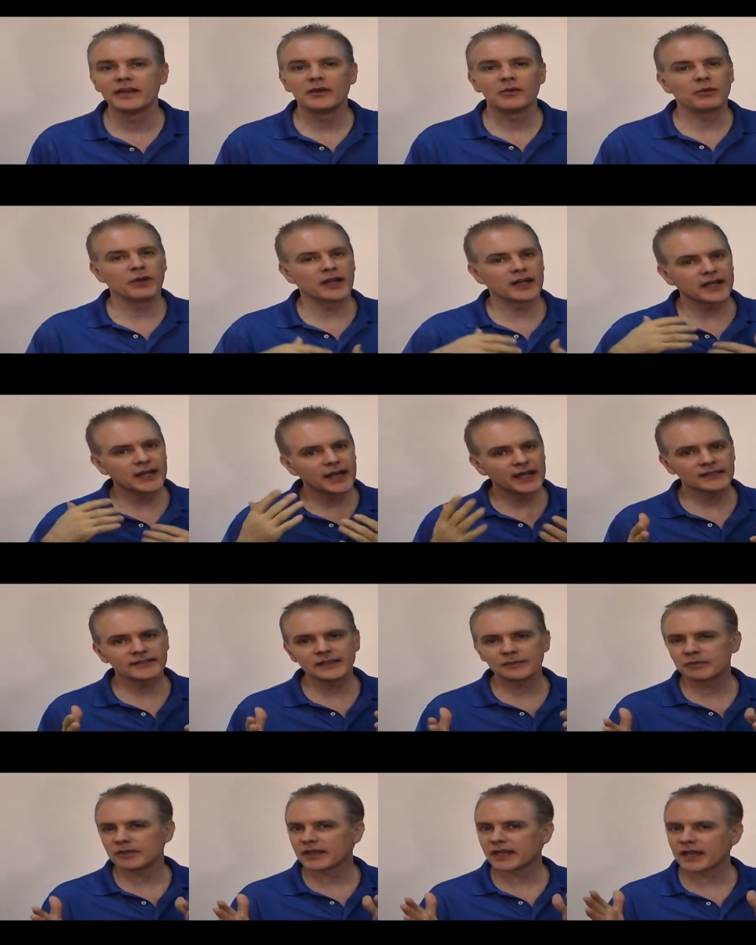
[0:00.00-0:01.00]
We had a
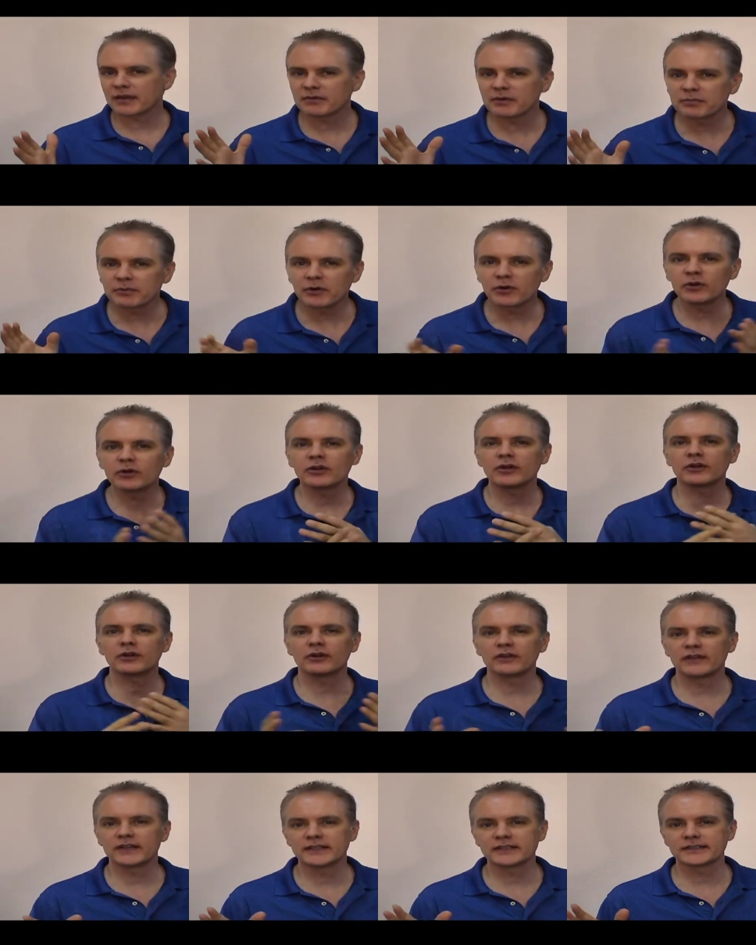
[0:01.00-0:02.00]
concept that came up earlier
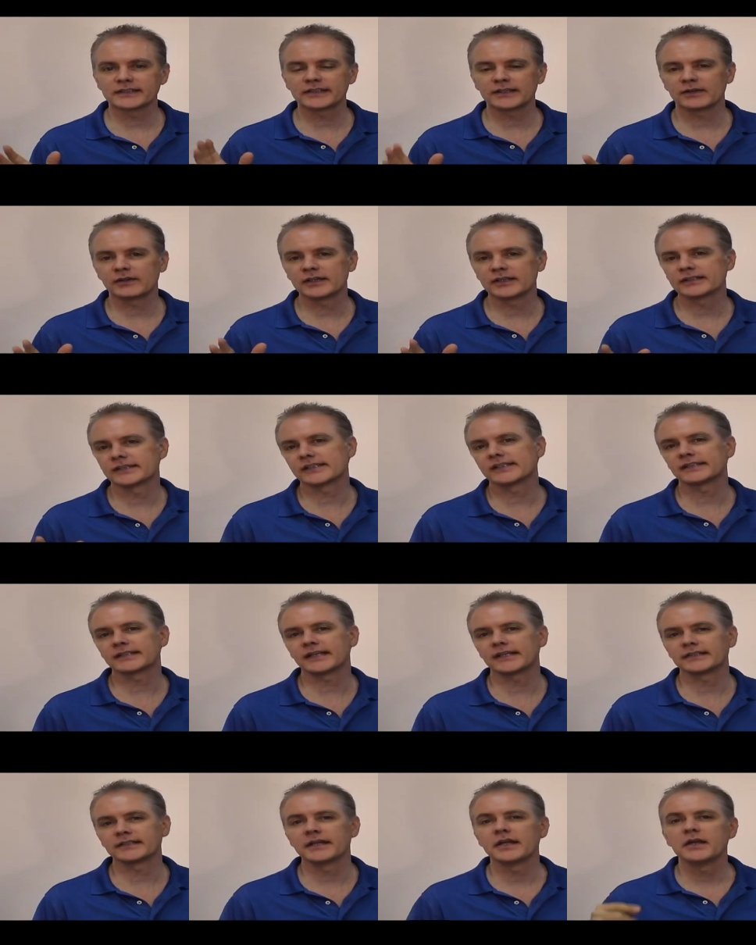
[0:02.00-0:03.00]
in this series that
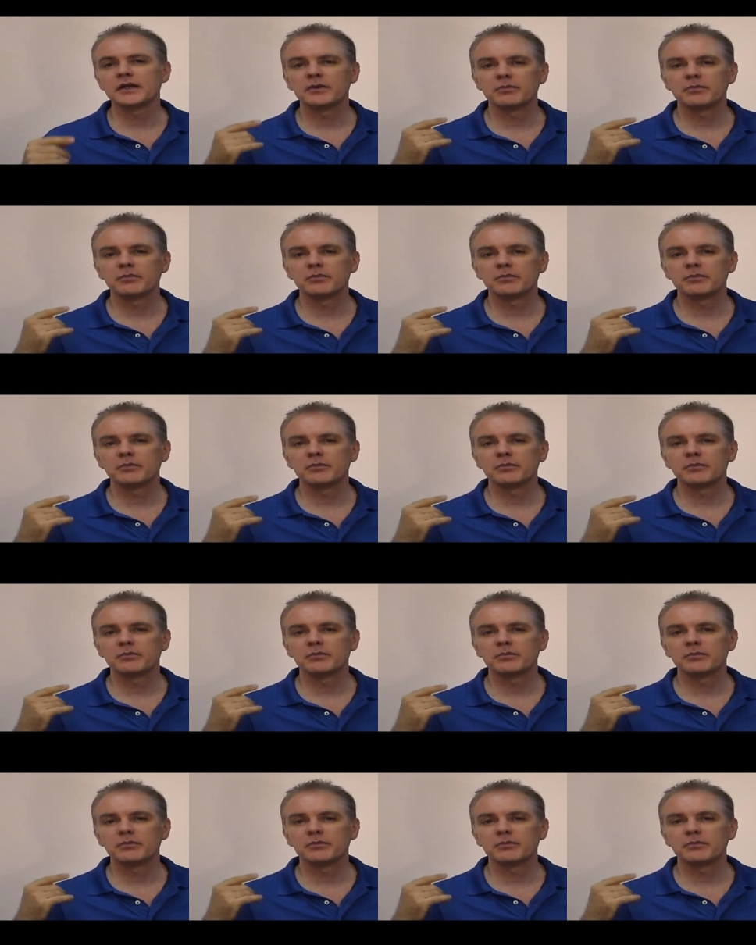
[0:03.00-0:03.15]
says,